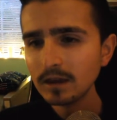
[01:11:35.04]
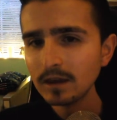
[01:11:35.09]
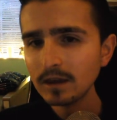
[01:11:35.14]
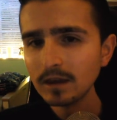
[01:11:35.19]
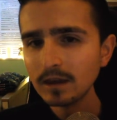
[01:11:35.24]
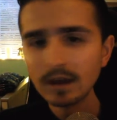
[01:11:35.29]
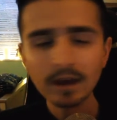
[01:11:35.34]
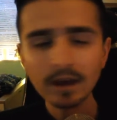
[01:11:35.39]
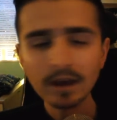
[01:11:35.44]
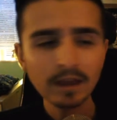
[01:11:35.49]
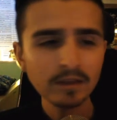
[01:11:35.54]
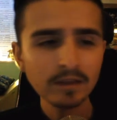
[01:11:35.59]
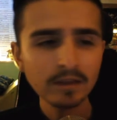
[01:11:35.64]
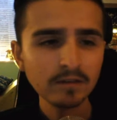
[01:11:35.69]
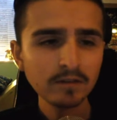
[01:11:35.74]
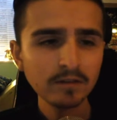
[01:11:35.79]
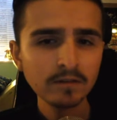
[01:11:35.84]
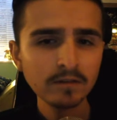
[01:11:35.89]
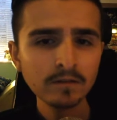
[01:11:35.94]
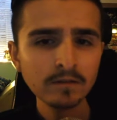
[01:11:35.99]
And...
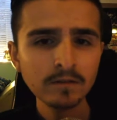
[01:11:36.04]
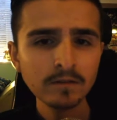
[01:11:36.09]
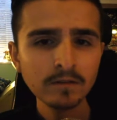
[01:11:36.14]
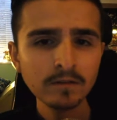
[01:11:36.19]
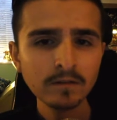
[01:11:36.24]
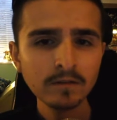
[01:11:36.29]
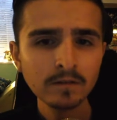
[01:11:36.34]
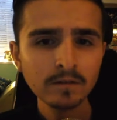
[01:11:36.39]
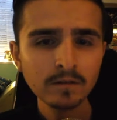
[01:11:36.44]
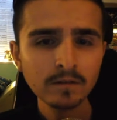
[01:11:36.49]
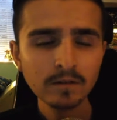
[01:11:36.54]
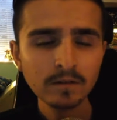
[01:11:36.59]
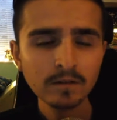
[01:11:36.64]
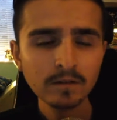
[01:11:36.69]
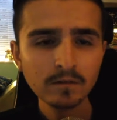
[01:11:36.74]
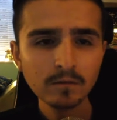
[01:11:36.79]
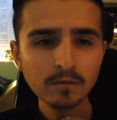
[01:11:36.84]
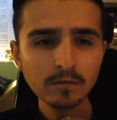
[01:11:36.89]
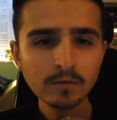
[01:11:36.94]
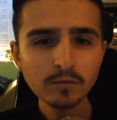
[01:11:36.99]

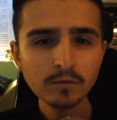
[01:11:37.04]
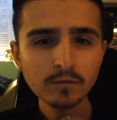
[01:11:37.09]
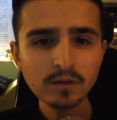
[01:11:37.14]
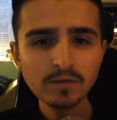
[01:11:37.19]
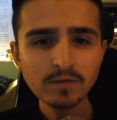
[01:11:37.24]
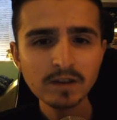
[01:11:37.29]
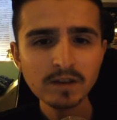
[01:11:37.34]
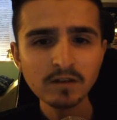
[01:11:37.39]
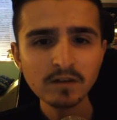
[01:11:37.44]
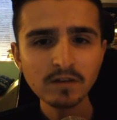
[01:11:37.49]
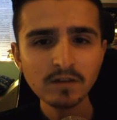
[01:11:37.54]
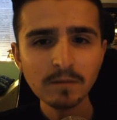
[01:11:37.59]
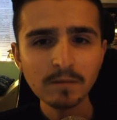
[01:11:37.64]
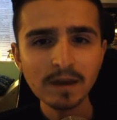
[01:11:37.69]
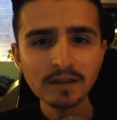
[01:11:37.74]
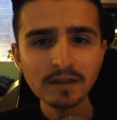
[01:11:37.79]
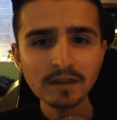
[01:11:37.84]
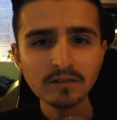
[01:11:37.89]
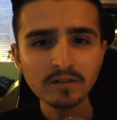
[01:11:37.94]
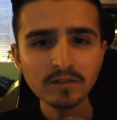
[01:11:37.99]
with all these videos I
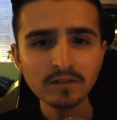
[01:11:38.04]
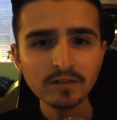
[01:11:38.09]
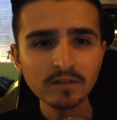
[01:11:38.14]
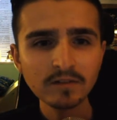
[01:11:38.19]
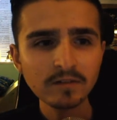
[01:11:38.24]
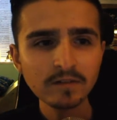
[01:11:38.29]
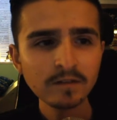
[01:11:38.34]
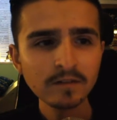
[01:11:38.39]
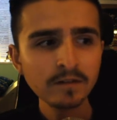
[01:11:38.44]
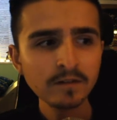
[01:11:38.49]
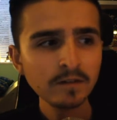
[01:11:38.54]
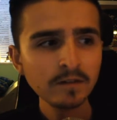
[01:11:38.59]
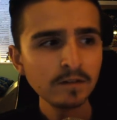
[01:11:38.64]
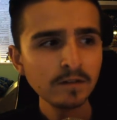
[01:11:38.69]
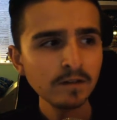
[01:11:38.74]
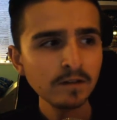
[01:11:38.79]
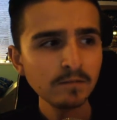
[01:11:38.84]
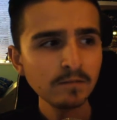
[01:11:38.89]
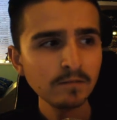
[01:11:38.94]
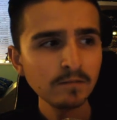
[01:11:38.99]
made, it's just
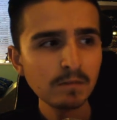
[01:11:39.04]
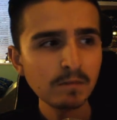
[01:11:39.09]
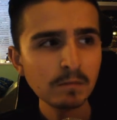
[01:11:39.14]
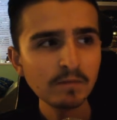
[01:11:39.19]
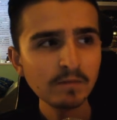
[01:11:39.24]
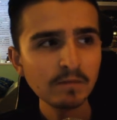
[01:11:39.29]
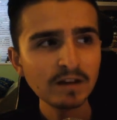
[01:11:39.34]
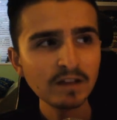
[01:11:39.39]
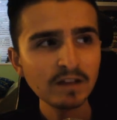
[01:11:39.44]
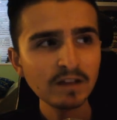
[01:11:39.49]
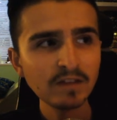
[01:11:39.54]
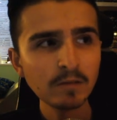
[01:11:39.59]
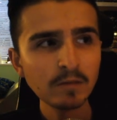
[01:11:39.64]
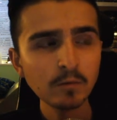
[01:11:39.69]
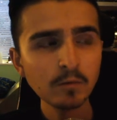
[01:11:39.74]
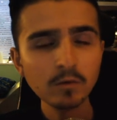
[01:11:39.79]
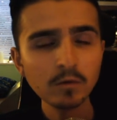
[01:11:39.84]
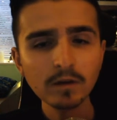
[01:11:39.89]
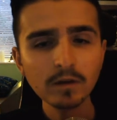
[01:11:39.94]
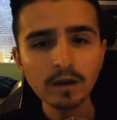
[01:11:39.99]
made me realise that
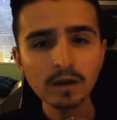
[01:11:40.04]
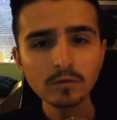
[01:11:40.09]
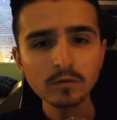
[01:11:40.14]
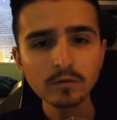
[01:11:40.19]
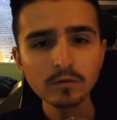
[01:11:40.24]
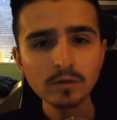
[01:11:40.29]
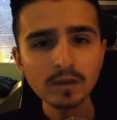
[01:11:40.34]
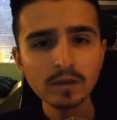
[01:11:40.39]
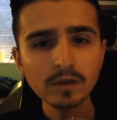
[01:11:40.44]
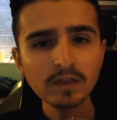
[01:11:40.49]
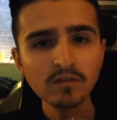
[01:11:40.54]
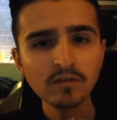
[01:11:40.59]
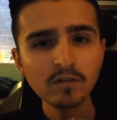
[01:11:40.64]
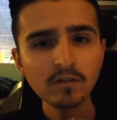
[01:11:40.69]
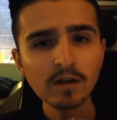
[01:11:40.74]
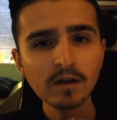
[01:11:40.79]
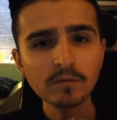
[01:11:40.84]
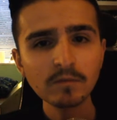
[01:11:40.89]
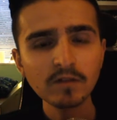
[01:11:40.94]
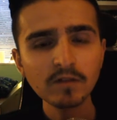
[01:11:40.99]
more, like all the
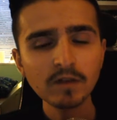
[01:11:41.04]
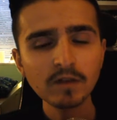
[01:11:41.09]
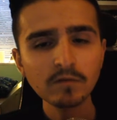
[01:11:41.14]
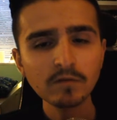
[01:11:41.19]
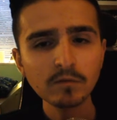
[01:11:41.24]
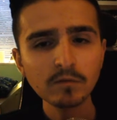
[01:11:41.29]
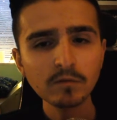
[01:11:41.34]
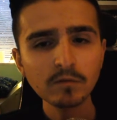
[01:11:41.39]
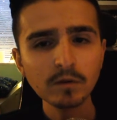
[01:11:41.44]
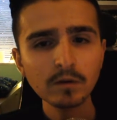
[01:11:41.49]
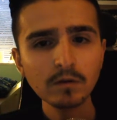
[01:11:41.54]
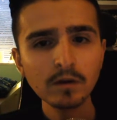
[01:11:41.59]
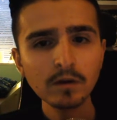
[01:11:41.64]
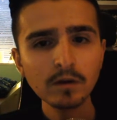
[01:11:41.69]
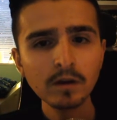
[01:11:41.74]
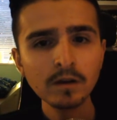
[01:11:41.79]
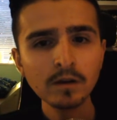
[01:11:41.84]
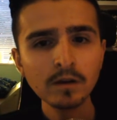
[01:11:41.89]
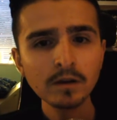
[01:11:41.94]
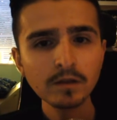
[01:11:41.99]
Instagram stuff as well.
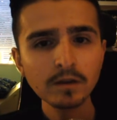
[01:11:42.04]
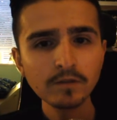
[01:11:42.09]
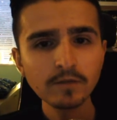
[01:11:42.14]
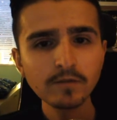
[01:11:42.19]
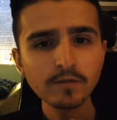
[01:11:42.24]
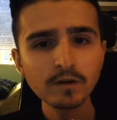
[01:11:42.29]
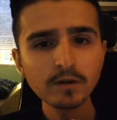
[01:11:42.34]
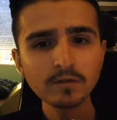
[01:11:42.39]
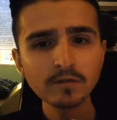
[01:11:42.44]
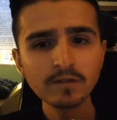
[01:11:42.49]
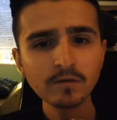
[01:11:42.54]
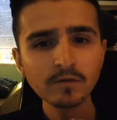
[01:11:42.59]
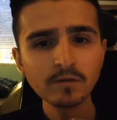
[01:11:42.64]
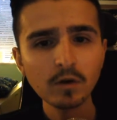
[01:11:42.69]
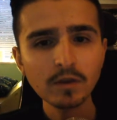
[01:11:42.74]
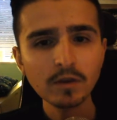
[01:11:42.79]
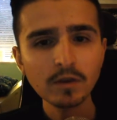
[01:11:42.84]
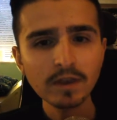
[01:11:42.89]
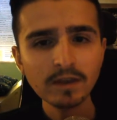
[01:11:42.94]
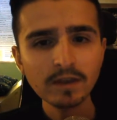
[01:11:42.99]
The followers I've got
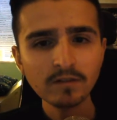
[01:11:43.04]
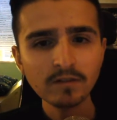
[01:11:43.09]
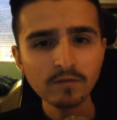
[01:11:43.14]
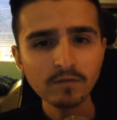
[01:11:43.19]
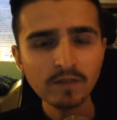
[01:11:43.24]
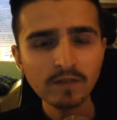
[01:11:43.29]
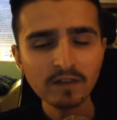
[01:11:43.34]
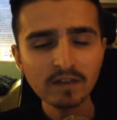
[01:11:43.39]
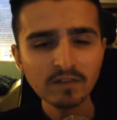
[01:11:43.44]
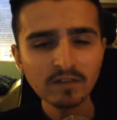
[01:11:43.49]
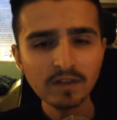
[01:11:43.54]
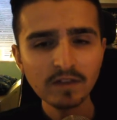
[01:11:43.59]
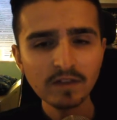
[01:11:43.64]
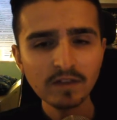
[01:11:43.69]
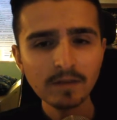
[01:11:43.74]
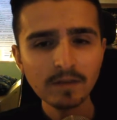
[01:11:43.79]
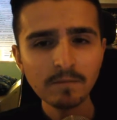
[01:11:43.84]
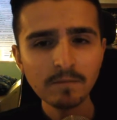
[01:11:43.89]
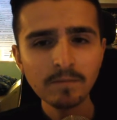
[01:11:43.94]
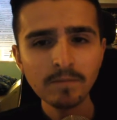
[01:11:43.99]
on there, so thanks to
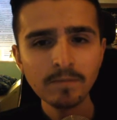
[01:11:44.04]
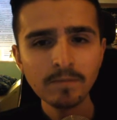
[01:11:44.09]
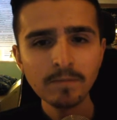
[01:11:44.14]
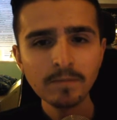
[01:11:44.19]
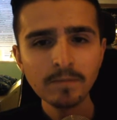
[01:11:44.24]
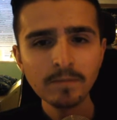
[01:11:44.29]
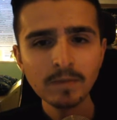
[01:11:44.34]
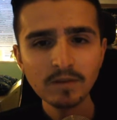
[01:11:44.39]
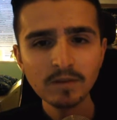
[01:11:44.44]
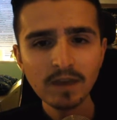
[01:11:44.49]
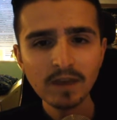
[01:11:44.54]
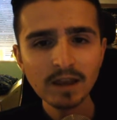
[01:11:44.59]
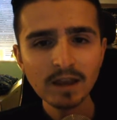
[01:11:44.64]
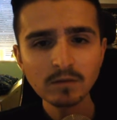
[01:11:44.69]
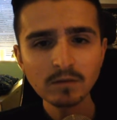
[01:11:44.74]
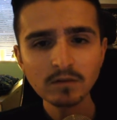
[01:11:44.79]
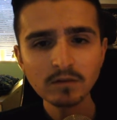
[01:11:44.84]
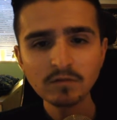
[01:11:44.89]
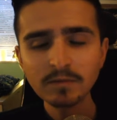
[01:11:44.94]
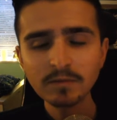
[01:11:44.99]
them. To
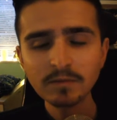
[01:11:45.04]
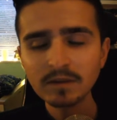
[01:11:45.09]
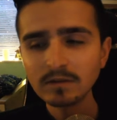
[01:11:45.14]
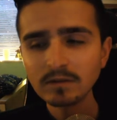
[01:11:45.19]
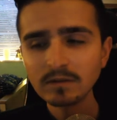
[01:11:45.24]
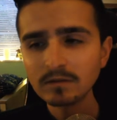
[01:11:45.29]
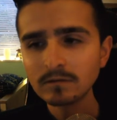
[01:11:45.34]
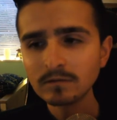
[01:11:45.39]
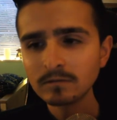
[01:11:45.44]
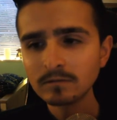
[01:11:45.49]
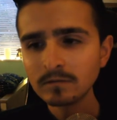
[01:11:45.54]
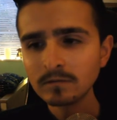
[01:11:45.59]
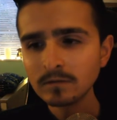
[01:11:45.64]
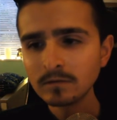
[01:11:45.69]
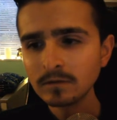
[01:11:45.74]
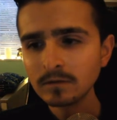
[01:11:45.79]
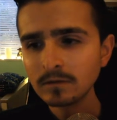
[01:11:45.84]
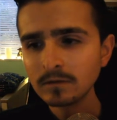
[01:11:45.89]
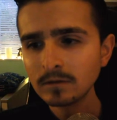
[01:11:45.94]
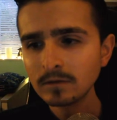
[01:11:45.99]
anyone who's been
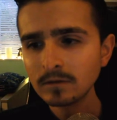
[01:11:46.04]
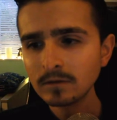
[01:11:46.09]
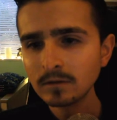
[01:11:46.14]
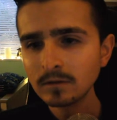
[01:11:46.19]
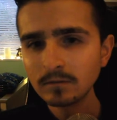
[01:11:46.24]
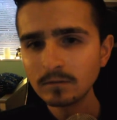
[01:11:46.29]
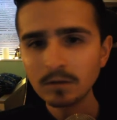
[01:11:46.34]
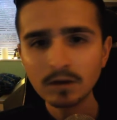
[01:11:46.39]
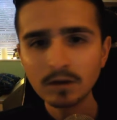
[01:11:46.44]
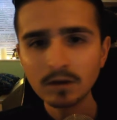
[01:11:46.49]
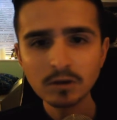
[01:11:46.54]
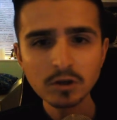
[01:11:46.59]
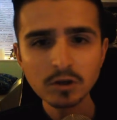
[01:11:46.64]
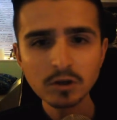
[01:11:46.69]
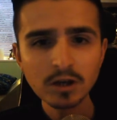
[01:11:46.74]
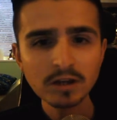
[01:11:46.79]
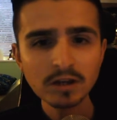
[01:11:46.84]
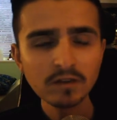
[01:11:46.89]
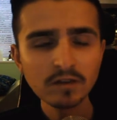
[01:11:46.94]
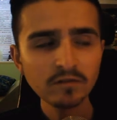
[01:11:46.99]
part of the
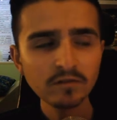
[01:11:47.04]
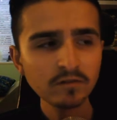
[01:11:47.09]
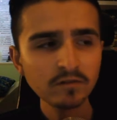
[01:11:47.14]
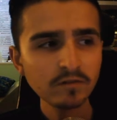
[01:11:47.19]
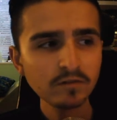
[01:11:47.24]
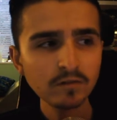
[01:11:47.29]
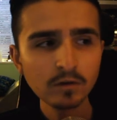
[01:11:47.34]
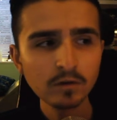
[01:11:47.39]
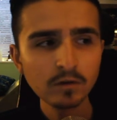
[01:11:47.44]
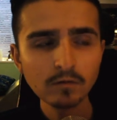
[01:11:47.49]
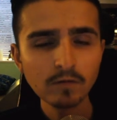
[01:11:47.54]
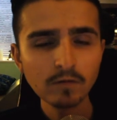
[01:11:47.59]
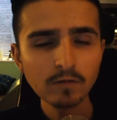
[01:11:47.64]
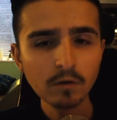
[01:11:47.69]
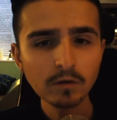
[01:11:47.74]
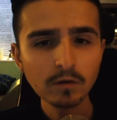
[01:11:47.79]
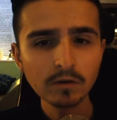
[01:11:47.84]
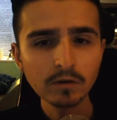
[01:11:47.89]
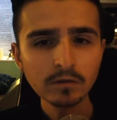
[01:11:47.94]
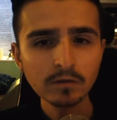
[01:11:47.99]
journey that's going to
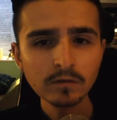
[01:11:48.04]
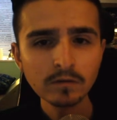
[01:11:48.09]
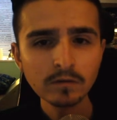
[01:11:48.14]
roll on.